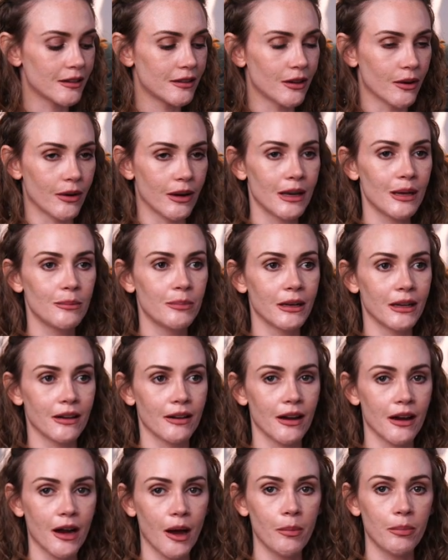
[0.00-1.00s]
you know, it had
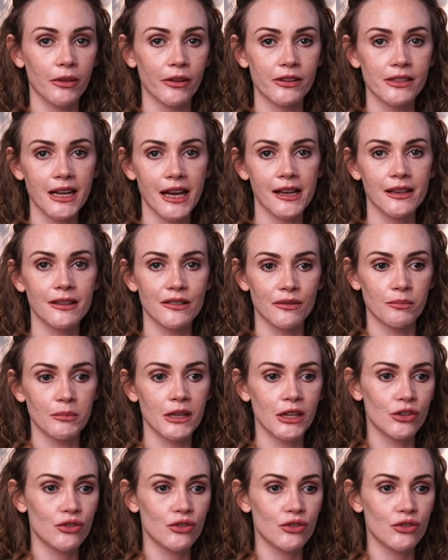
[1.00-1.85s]
been a couple of days of me